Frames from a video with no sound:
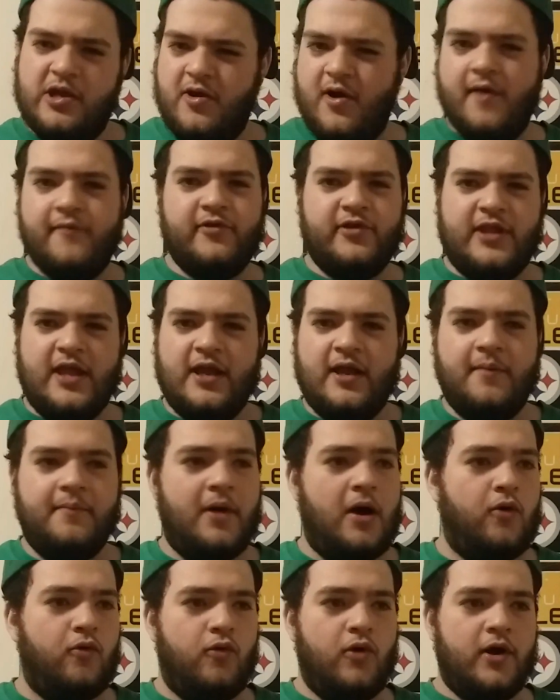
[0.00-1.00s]
You ever think
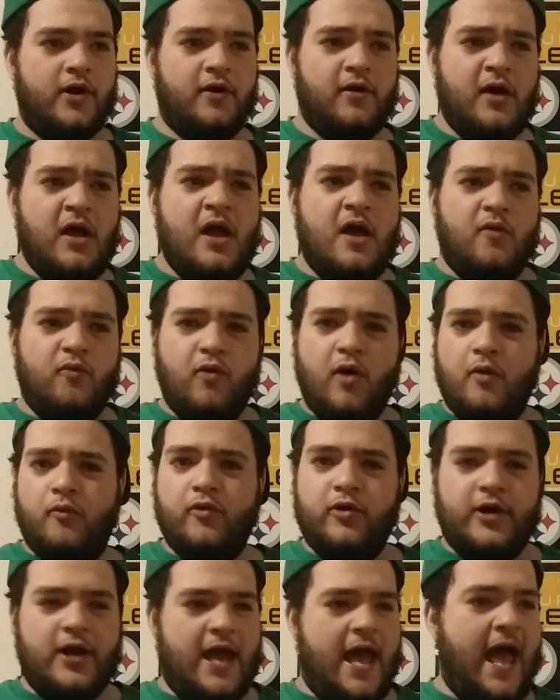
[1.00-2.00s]
about what what
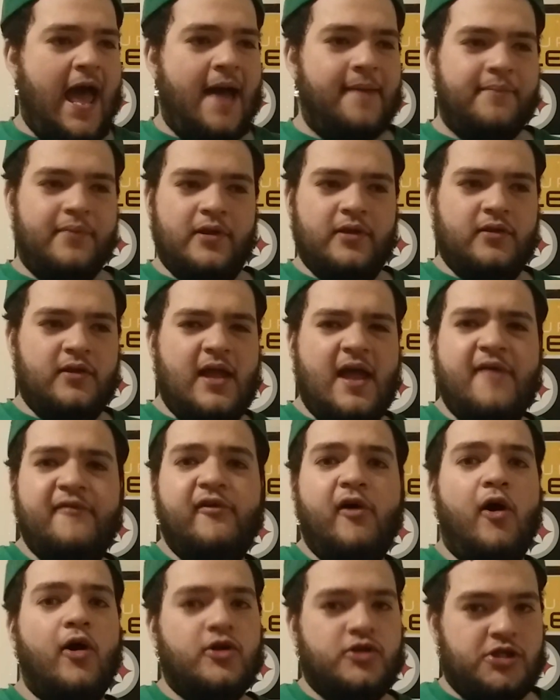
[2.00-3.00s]
would have happened if
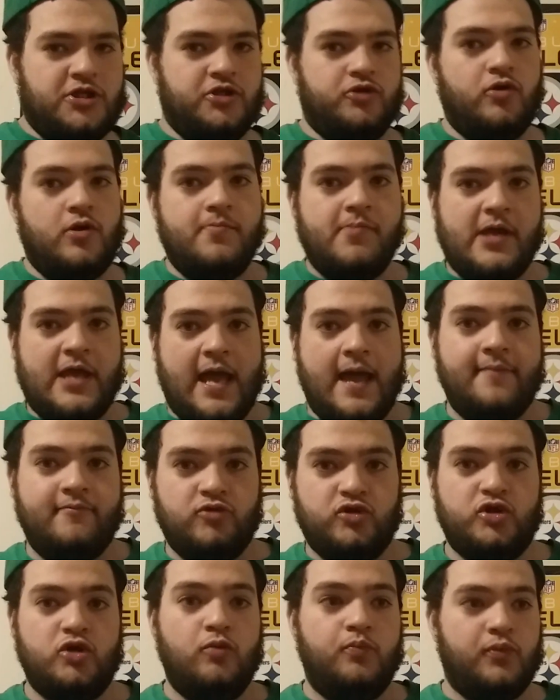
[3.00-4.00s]
RG3 became a
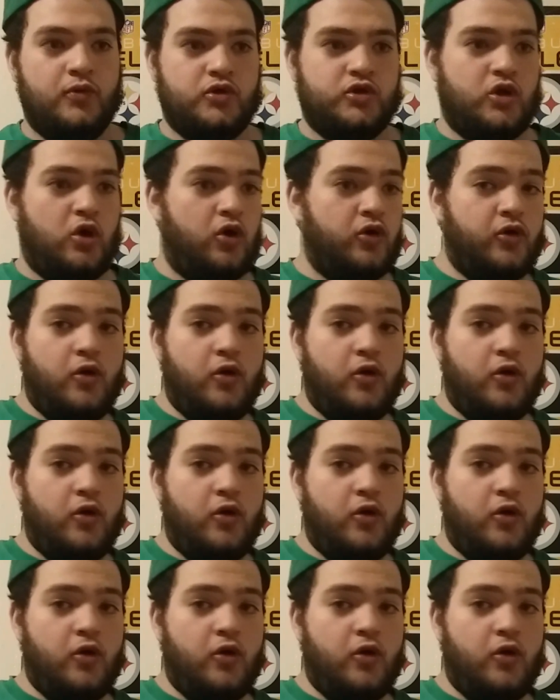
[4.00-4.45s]
superstar?